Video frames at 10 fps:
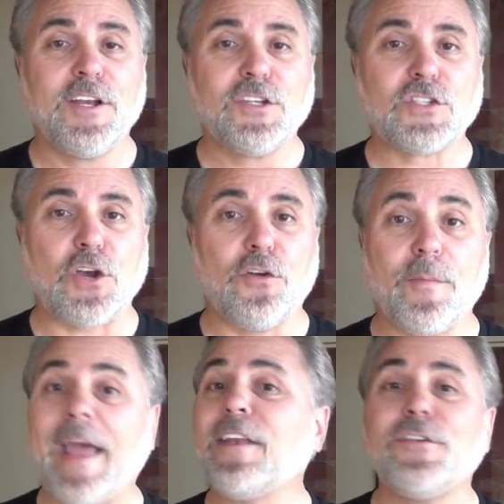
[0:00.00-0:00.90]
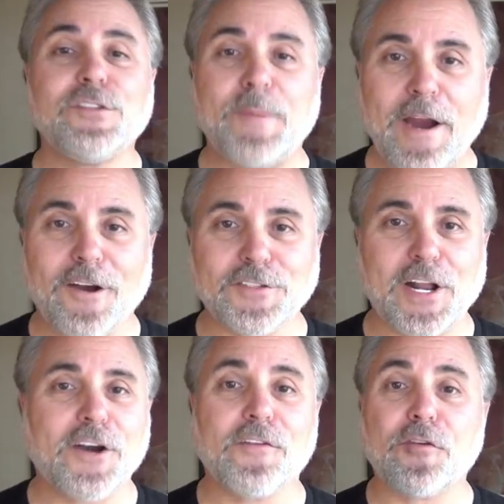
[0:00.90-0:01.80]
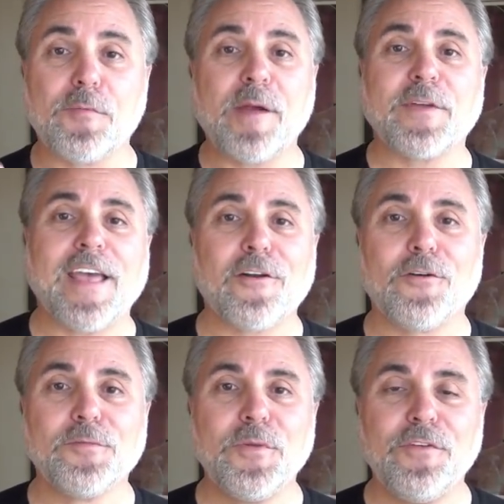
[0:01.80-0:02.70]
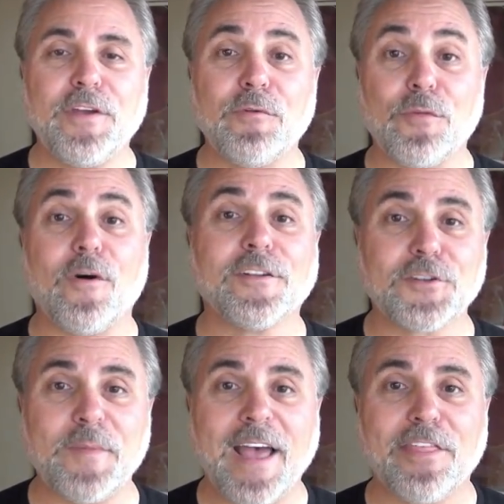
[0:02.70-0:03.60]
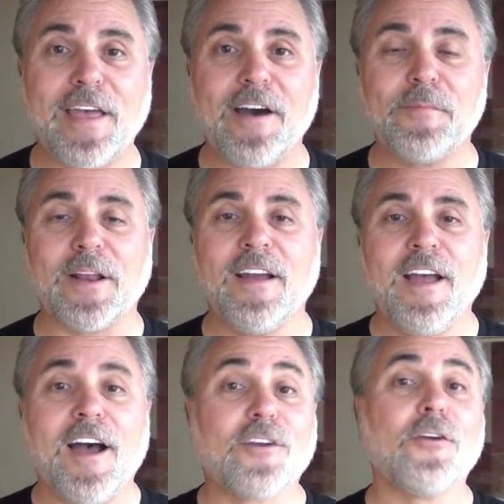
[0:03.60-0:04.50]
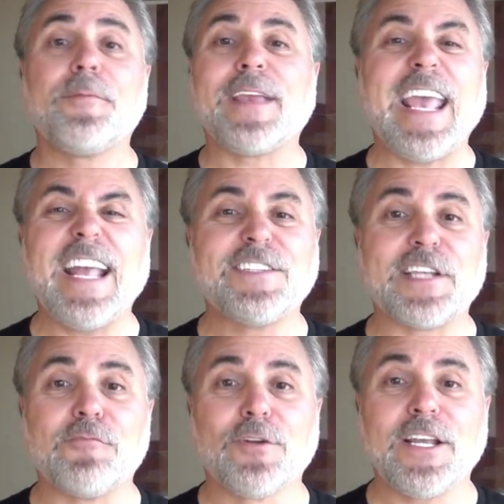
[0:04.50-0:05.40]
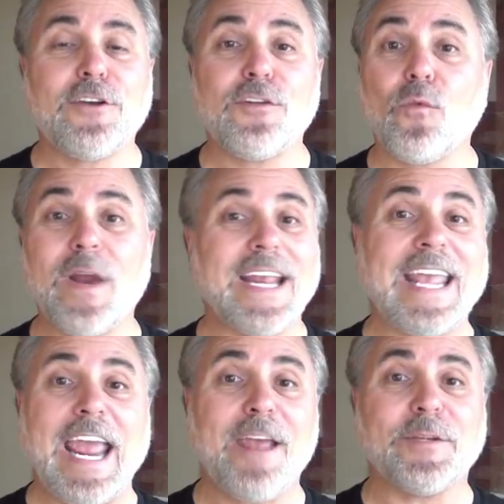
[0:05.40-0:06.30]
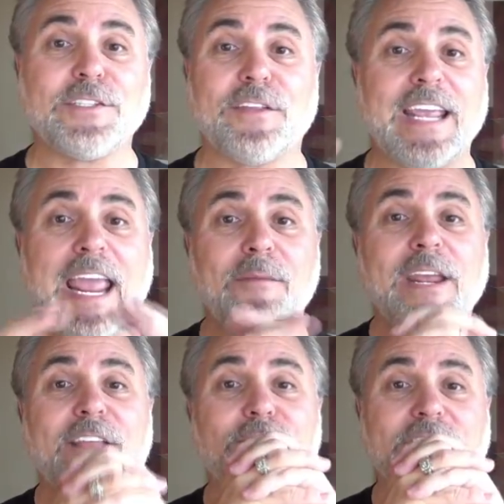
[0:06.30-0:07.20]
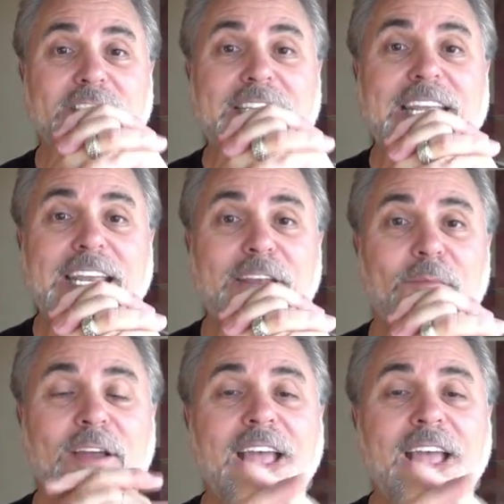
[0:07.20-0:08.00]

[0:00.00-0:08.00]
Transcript: So the Bad News Bears, I don't know if you remember that old movie with Walter Matthau, but a group of kids, they really couldn't win a game until they came together as a team.